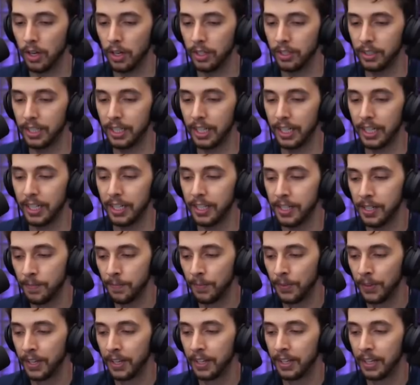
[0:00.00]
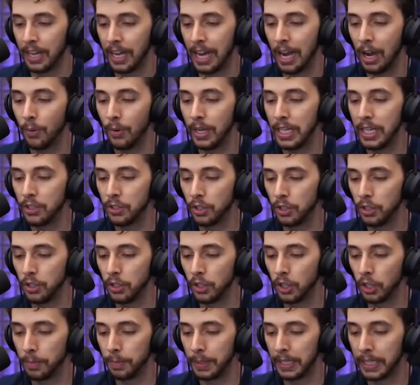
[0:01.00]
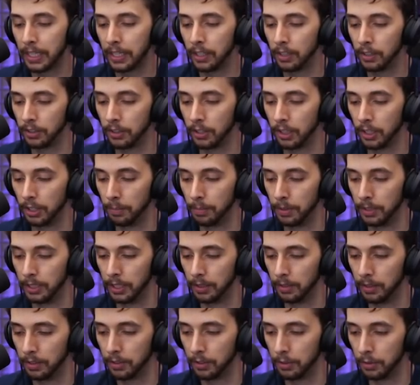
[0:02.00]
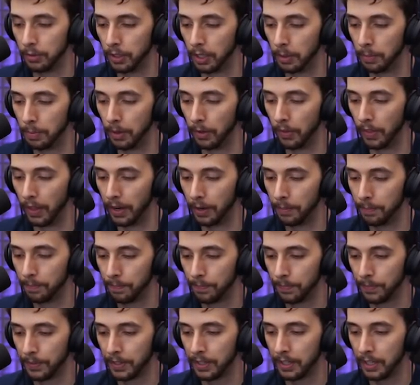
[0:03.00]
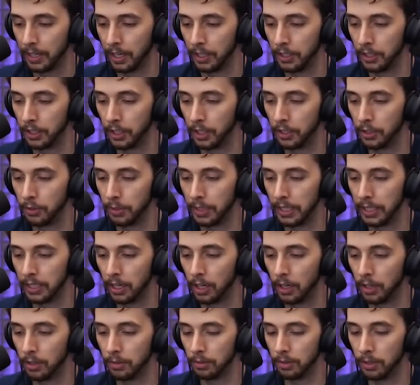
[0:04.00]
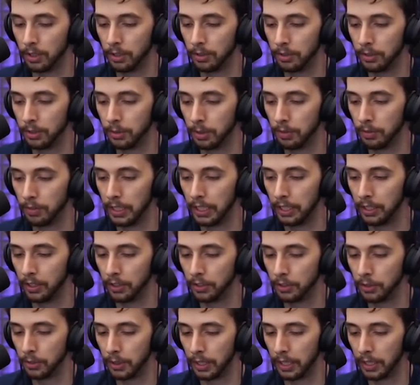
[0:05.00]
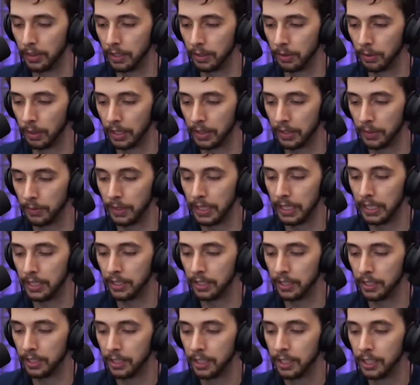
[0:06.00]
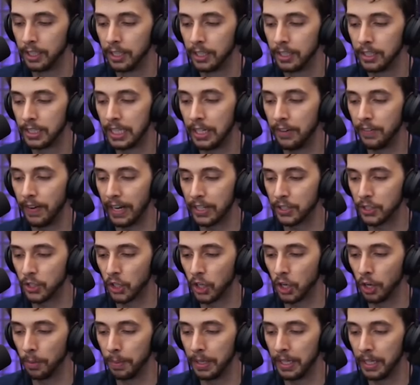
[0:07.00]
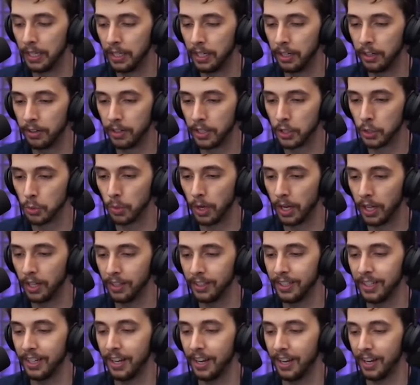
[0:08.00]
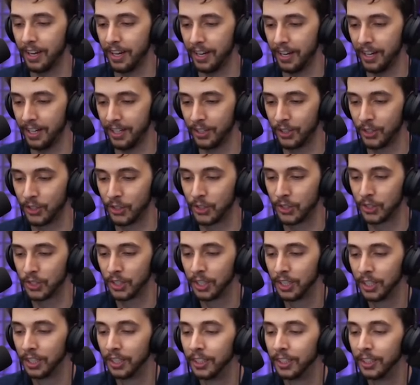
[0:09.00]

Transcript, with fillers: on, Giga. How easy are you going to be killed? You're going to... Yeah, I thought you were going to blow that up. Are you going to do any... Oh, oh, you are really not doing anything. Well, I think we need a uh, T-Rex to come in here as well. Yes.